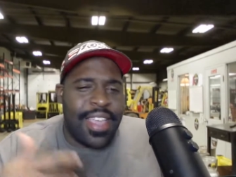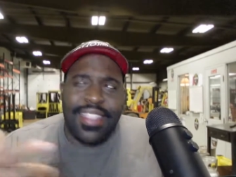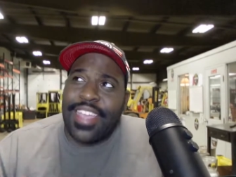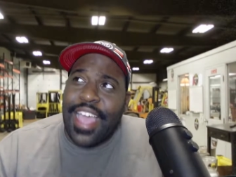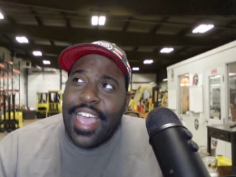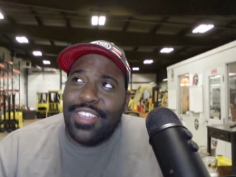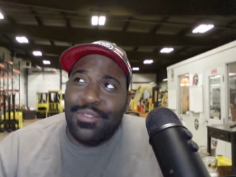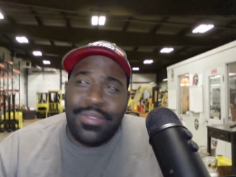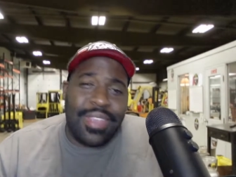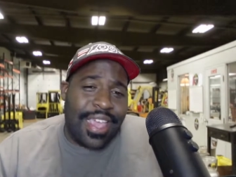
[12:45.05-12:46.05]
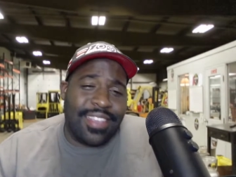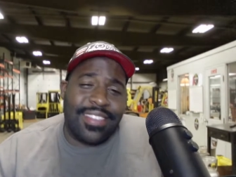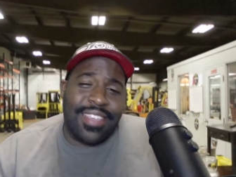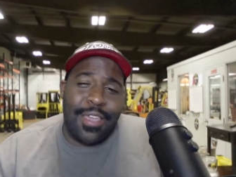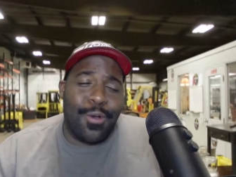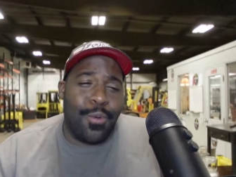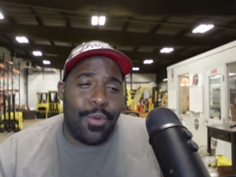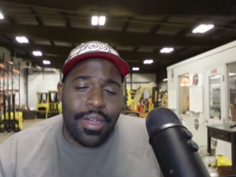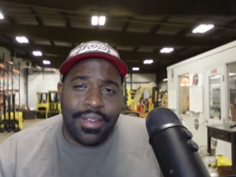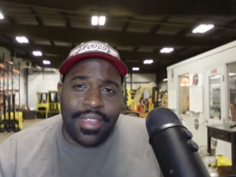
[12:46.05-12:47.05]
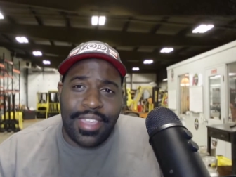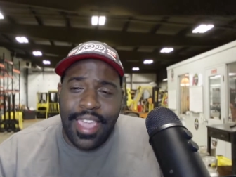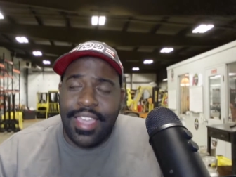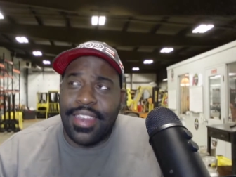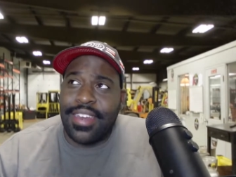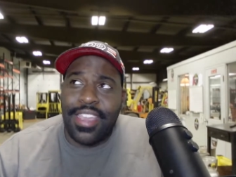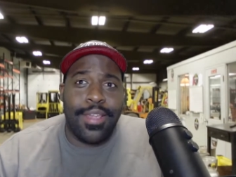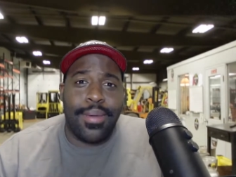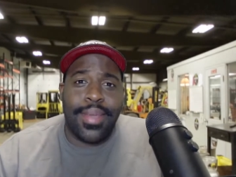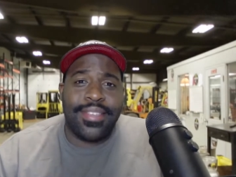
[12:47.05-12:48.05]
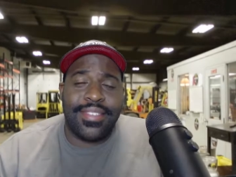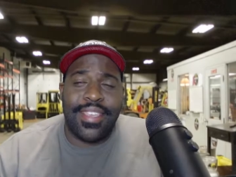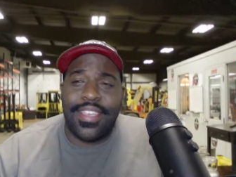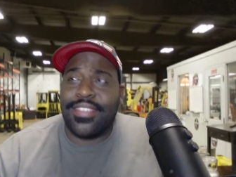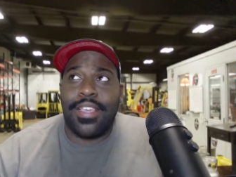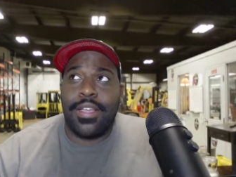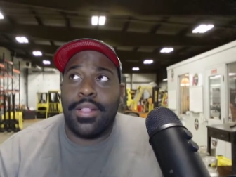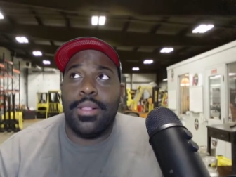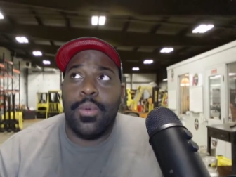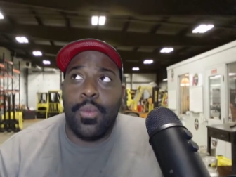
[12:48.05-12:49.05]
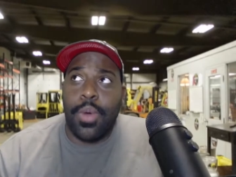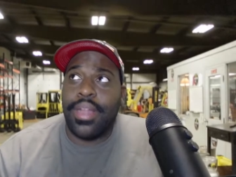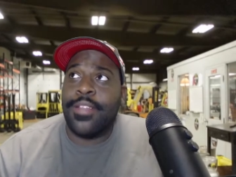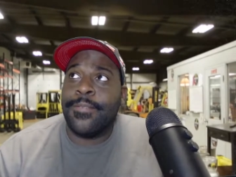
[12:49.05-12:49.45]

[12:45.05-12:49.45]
Like I use a SL1, a Canon EOS SL1,